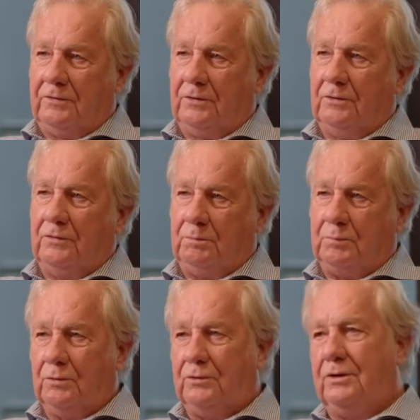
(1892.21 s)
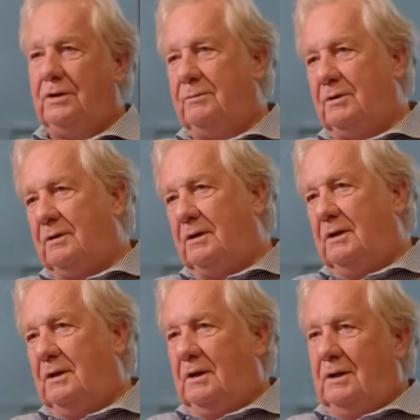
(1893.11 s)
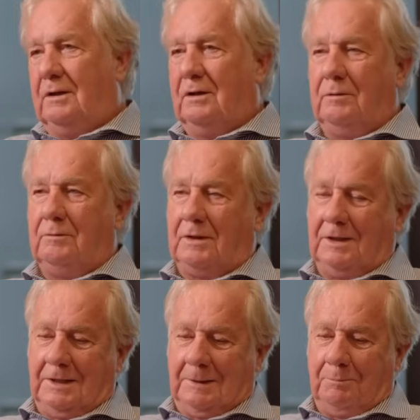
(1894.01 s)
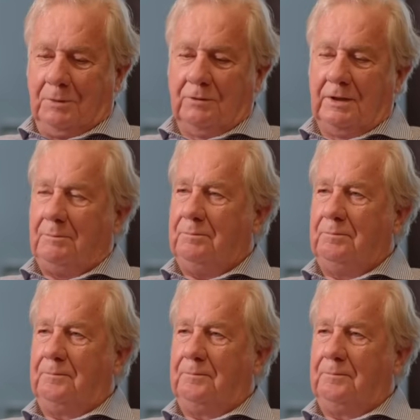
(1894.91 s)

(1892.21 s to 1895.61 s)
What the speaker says: field a football team and, you know, build that